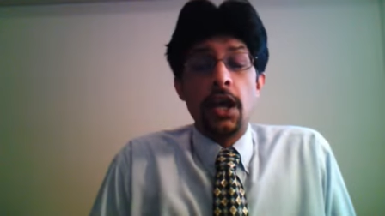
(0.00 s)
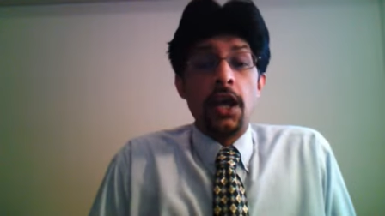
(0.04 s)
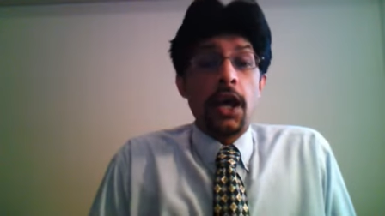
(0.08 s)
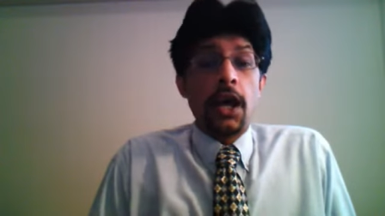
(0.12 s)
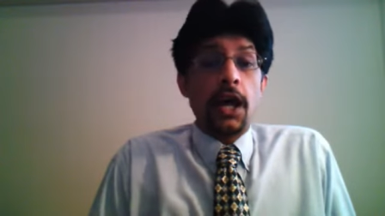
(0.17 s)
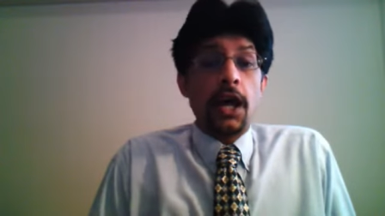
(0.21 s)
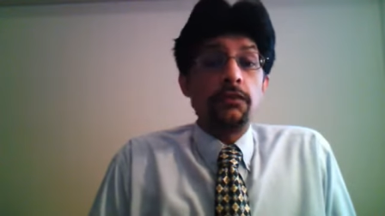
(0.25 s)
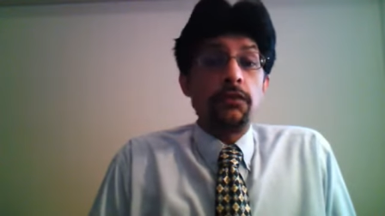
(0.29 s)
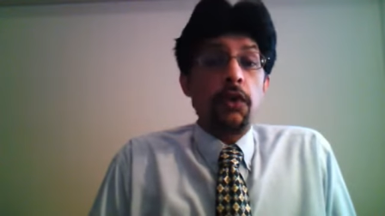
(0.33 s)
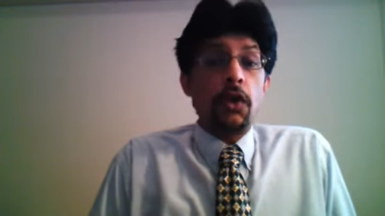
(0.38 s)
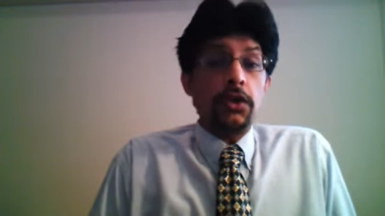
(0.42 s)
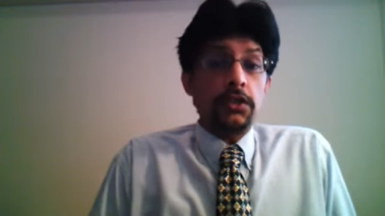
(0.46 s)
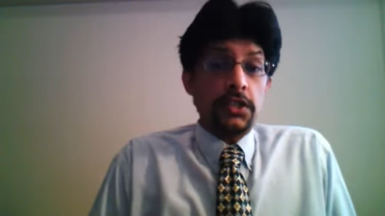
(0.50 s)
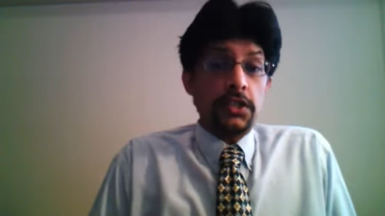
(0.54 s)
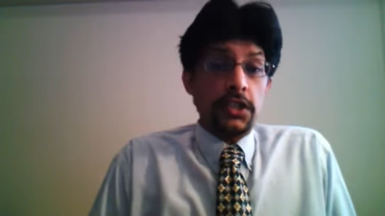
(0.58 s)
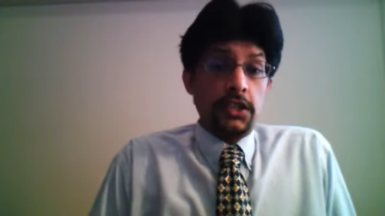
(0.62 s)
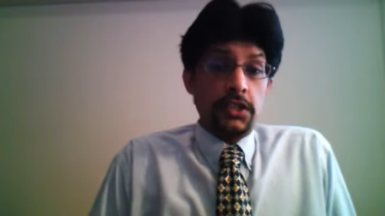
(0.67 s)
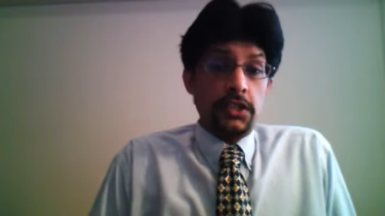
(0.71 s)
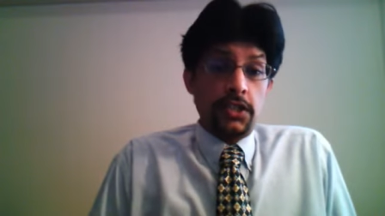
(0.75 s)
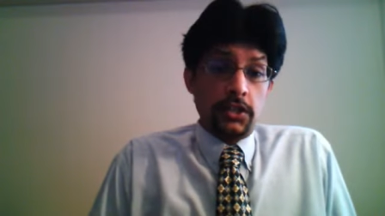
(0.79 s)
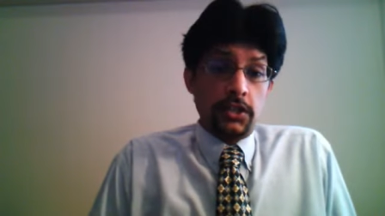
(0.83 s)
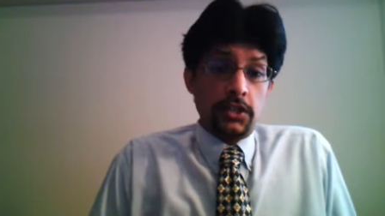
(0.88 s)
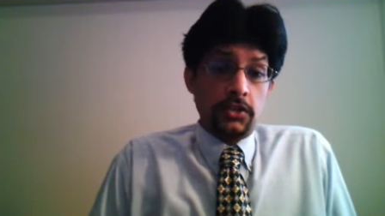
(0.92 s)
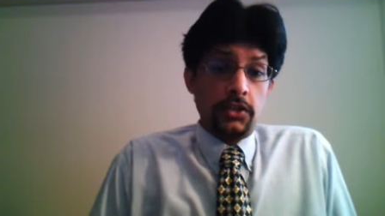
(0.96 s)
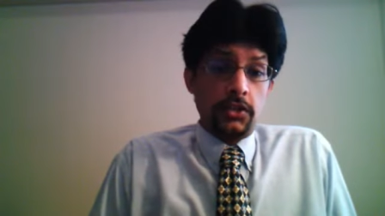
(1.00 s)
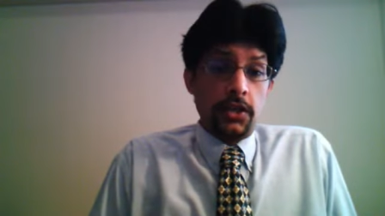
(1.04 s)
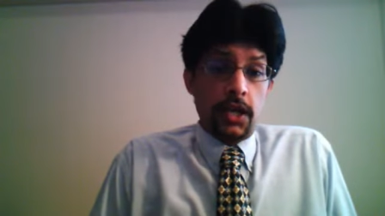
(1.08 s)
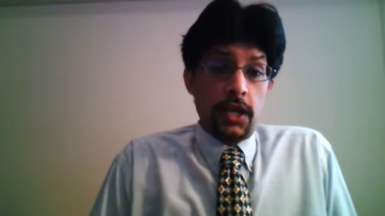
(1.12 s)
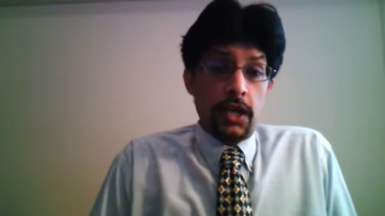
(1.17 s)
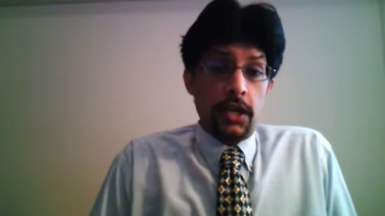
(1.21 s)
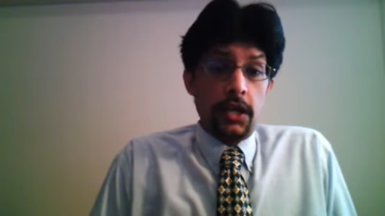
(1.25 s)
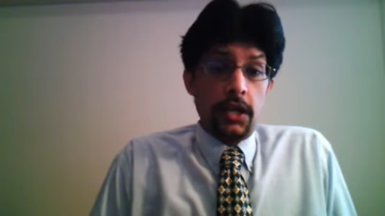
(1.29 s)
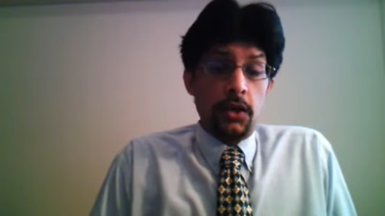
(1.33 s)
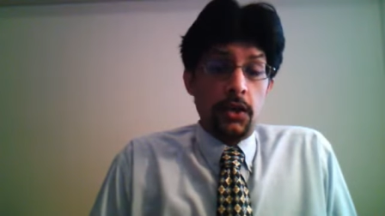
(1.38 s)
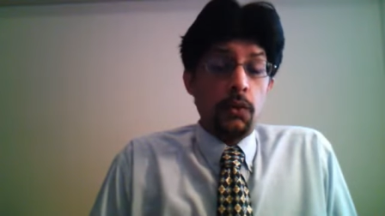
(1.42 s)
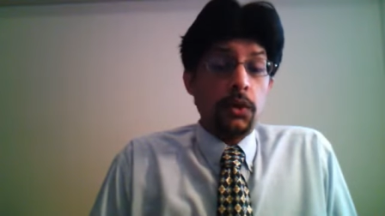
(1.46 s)
And what they did
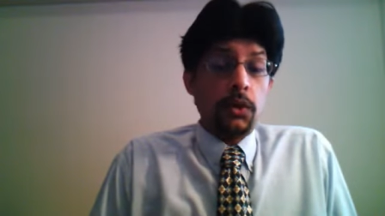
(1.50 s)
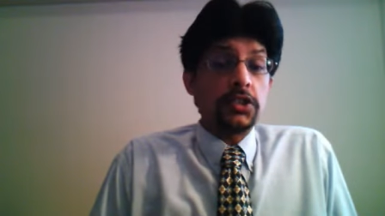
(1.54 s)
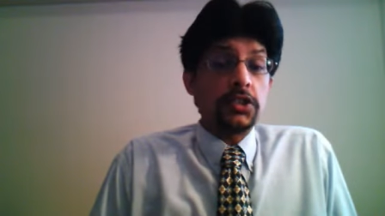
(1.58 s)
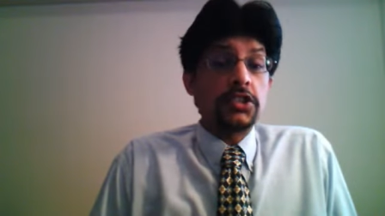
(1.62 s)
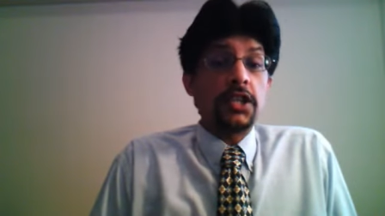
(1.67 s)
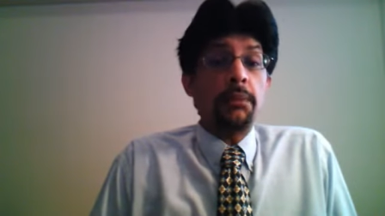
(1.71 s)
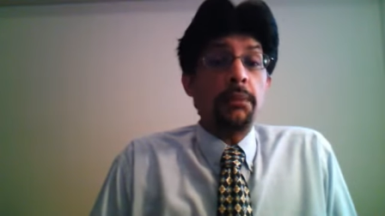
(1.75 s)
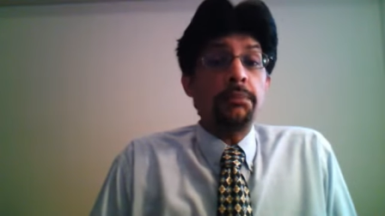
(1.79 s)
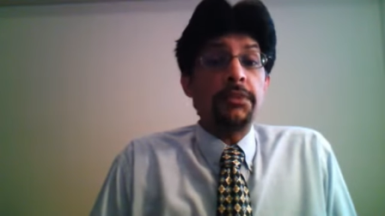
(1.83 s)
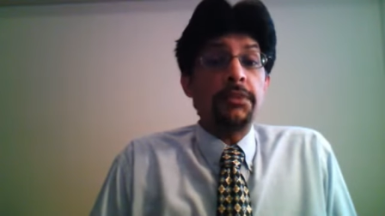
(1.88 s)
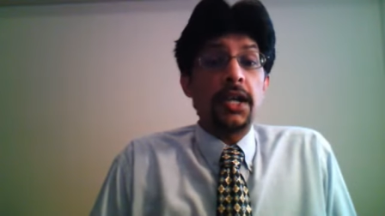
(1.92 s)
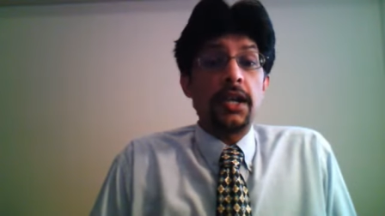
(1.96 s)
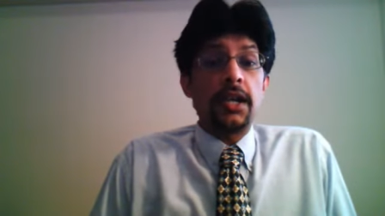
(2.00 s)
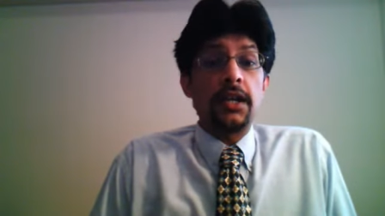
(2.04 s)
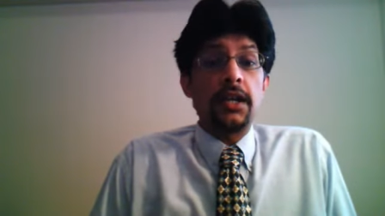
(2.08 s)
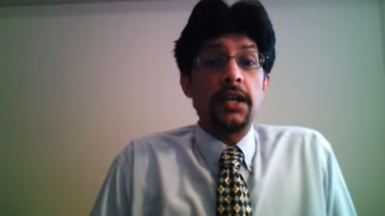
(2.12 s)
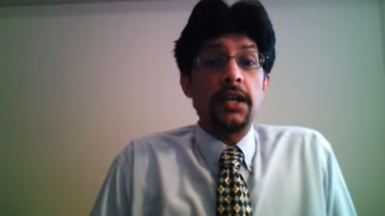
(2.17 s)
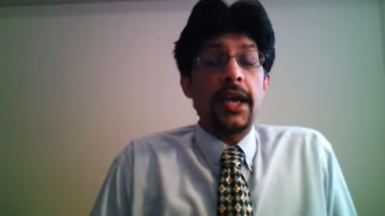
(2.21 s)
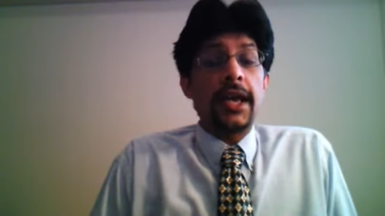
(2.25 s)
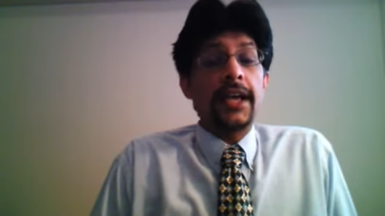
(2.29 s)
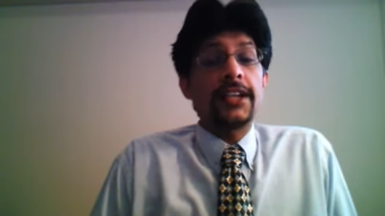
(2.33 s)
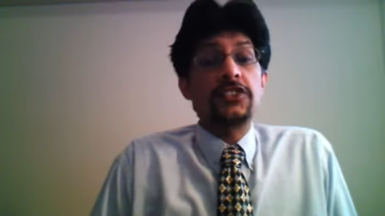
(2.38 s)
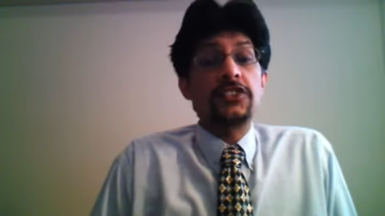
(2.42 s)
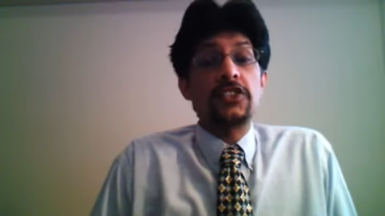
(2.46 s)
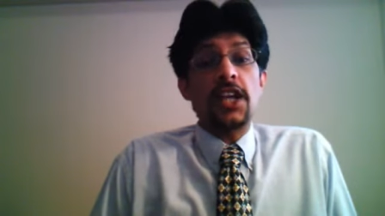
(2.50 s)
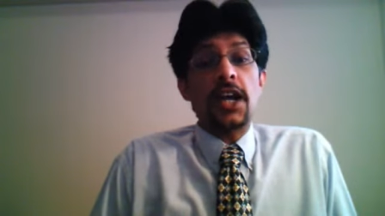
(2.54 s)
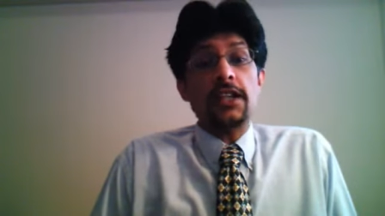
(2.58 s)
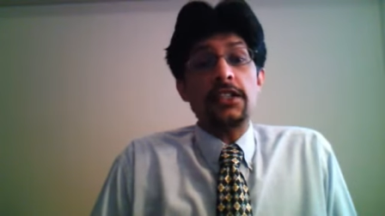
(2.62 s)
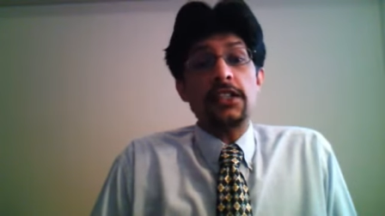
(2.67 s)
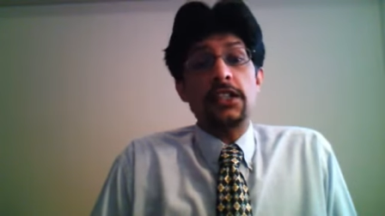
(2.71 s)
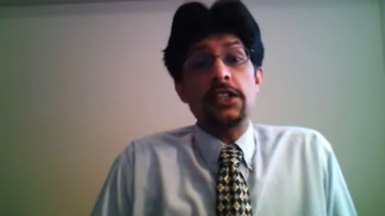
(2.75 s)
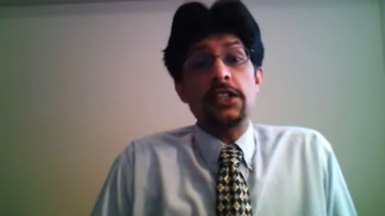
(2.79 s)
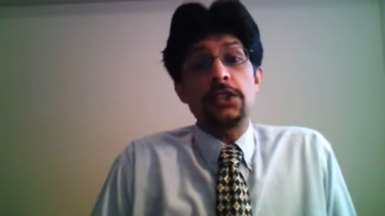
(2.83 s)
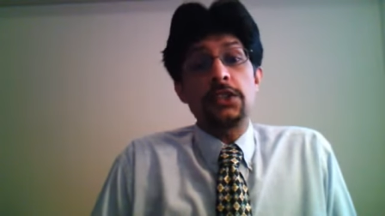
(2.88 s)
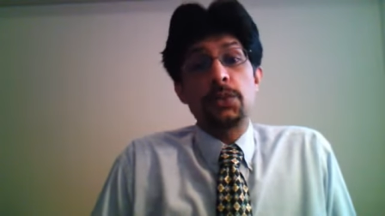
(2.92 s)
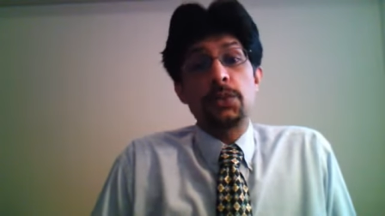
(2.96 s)
today was something
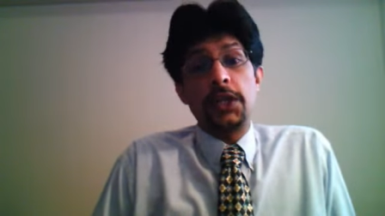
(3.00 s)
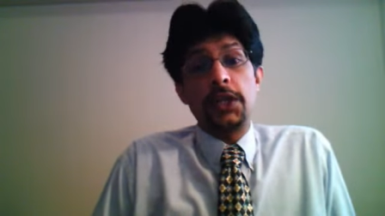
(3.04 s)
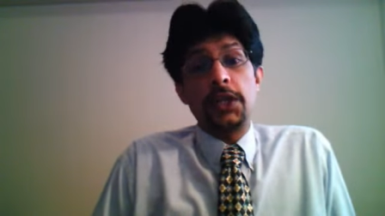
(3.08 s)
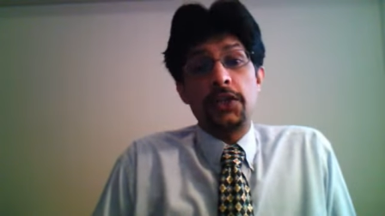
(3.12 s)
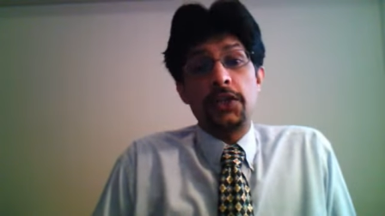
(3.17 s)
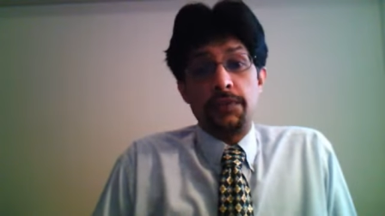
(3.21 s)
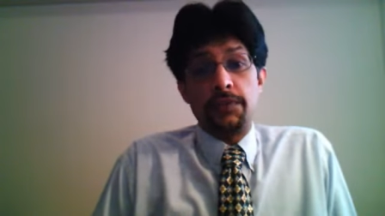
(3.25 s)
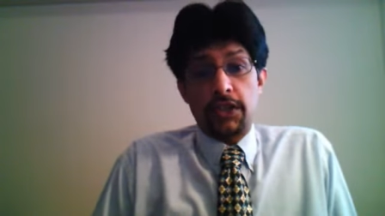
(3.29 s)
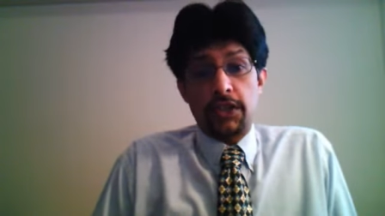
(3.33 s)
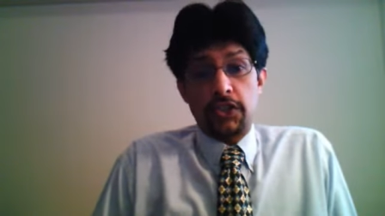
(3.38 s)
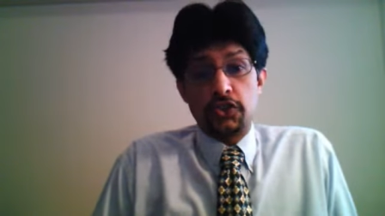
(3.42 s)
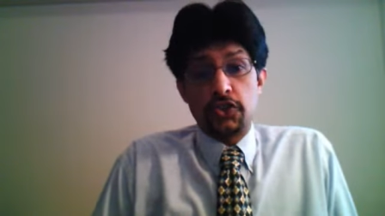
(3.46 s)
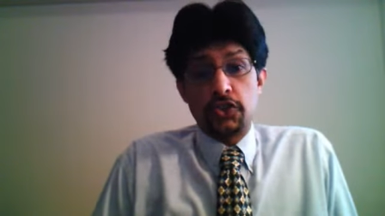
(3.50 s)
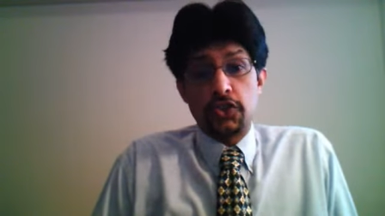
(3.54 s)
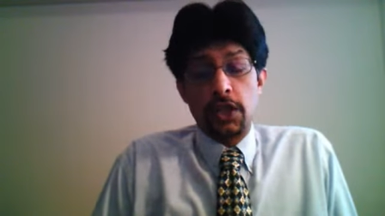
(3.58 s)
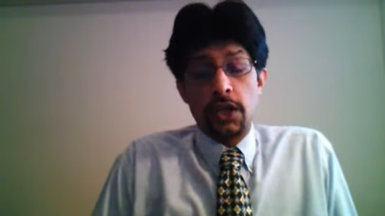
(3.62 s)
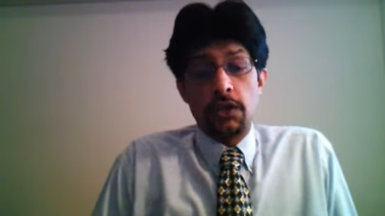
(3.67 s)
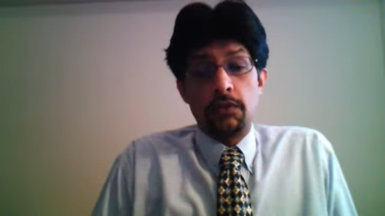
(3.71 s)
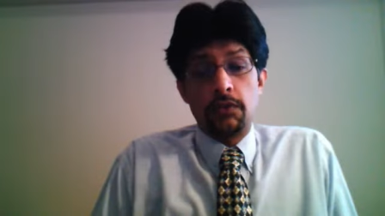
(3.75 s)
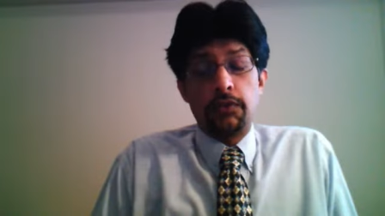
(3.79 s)
exacting sweet revenge